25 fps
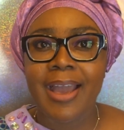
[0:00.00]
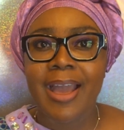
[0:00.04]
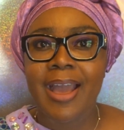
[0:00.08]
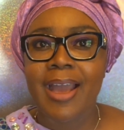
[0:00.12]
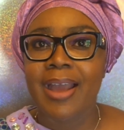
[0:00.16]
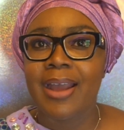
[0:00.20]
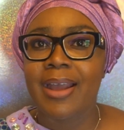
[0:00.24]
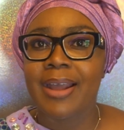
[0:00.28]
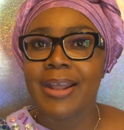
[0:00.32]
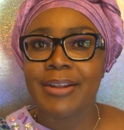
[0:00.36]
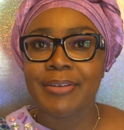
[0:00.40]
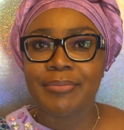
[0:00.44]

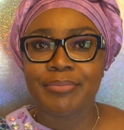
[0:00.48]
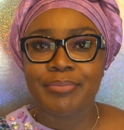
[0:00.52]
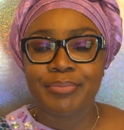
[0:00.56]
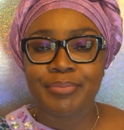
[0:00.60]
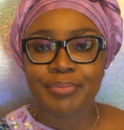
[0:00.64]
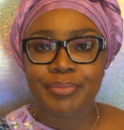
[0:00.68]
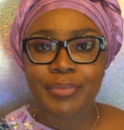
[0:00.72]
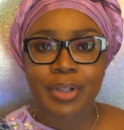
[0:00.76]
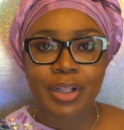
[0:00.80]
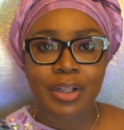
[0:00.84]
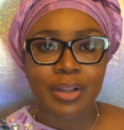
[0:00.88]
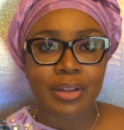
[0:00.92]
and
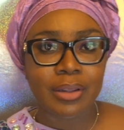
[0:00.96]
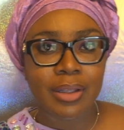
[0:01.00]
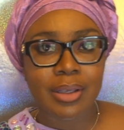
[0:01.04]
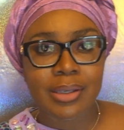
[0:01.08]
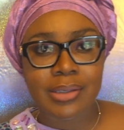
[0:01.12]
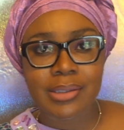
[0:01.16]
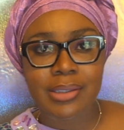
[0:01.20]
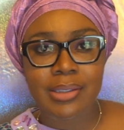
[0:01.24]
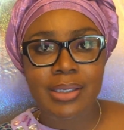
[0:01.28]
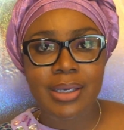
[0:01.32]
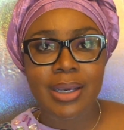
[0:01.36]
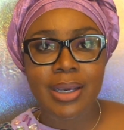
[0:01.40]

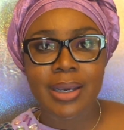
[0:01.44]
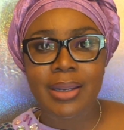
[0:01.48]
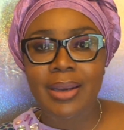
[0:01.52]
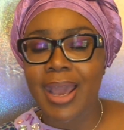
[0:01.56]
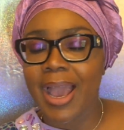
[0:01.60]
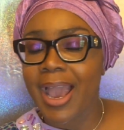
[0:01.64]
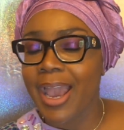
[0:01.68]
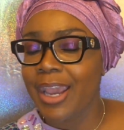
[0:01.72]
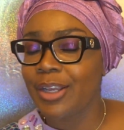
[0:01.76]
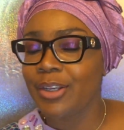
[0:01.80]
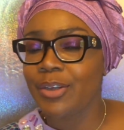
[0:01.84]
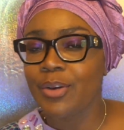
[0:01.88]
looks good.
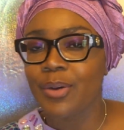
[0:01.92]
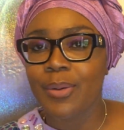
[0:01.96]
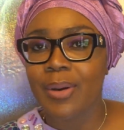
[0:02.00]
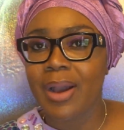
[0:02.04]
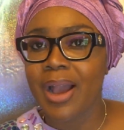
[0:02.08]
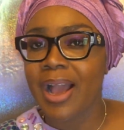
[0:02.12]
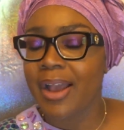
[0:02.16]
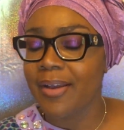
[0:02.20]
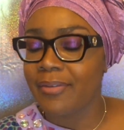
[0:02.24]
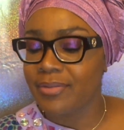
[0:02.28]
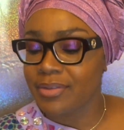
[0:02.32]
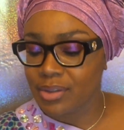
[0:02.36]
I don't
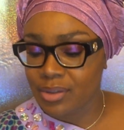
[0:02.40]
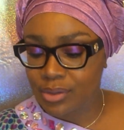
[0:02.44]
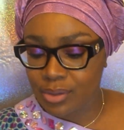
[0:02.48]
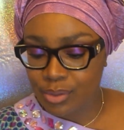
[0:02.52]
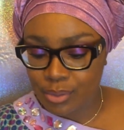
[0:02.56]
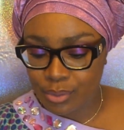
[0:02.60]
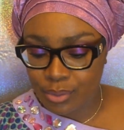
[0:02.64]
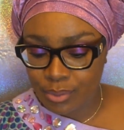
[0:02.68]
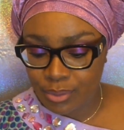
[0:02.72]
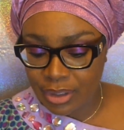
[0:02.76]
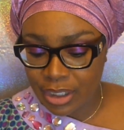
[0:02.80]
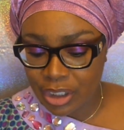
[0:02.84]
have
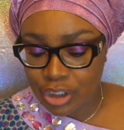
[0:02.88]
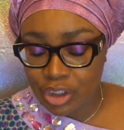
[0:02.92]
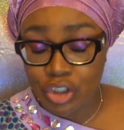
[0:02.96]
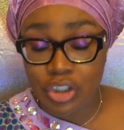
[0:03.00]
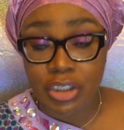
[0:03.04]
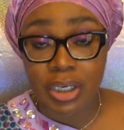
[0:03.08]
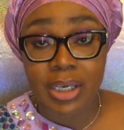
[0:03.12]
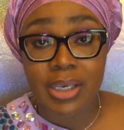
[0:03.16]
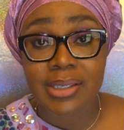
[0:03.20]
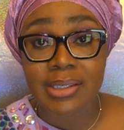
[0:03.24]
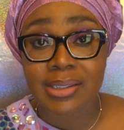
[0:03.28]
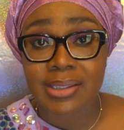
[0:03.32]
to
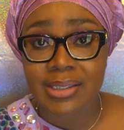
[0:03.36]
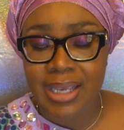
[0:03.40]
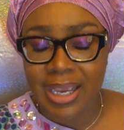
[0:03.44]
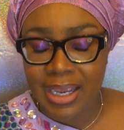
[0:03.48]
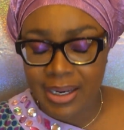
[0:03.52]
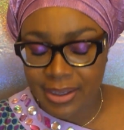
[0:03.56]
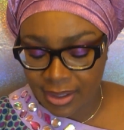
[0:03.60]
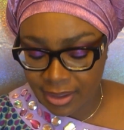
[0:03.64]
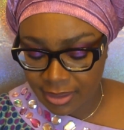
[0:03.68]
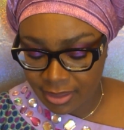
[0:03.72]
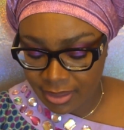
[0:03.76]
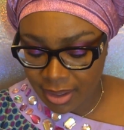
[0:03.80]
adjust
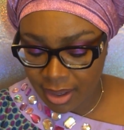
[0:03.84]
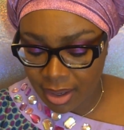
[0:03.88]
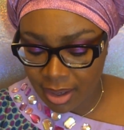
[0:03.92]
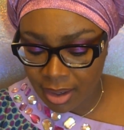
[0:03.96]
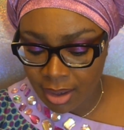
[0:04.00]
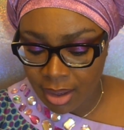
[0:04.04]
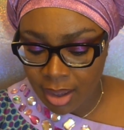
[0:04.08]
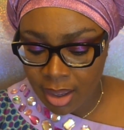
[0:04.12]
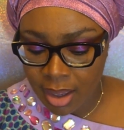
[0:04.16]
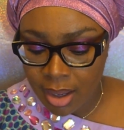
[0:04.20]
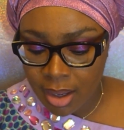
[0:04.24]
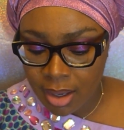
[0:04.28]

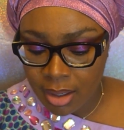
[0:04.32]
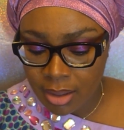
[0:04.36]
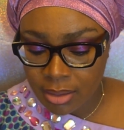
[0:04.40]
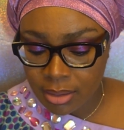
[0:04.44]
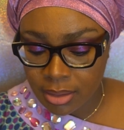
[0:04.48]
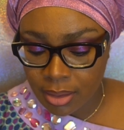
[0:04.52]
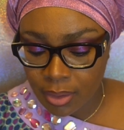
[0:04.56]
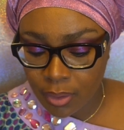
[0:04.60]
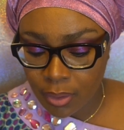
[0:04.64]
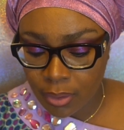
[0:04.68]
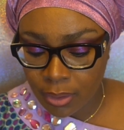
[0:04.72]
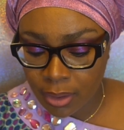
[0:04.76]
anything.
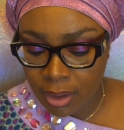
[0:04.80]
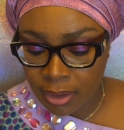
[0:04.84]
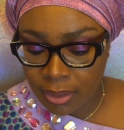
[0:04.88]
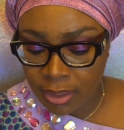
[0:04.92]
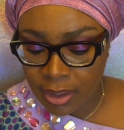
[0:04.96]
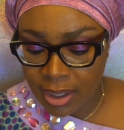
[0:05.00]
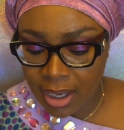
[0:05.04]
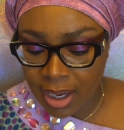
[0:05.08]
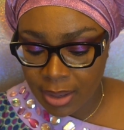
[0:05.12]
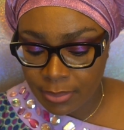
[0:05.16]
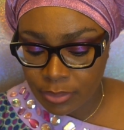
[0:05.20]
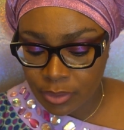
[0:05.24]
The only
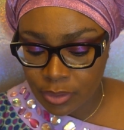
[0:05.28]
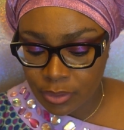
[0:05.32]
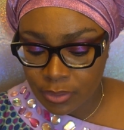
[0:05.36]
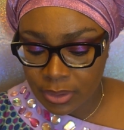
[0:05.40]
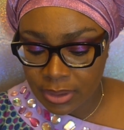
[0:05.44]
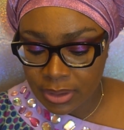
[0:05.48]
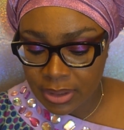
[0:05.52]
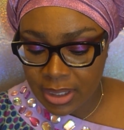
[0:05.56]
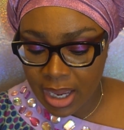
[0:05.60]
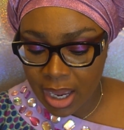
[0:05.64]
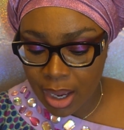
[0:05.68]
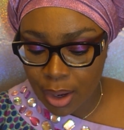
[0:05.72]
thing I'm
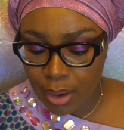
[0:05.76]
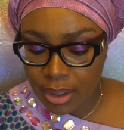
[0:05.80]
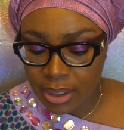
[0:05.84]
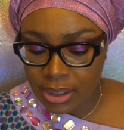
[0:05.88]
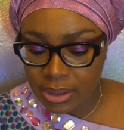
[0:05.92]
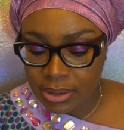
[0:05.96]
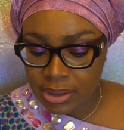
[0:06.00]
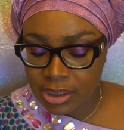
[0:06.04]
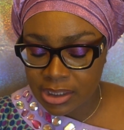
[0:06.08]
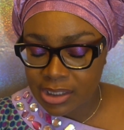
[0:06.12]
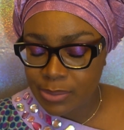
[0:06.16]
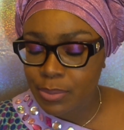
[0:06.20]
doing now
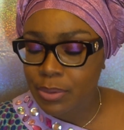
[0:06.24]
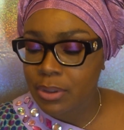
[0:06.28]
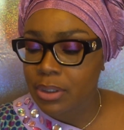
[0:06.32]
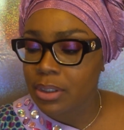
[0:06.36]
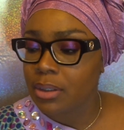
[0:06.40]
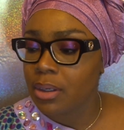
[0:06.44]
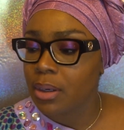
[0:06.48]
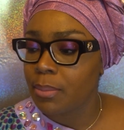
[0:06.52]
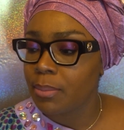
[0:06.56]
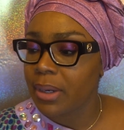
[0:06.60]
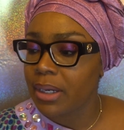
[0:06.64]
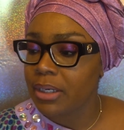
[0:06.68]
is just
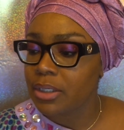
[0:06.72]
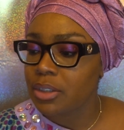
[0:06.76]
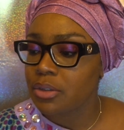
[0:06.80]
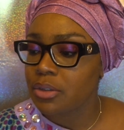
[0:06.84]
putting on my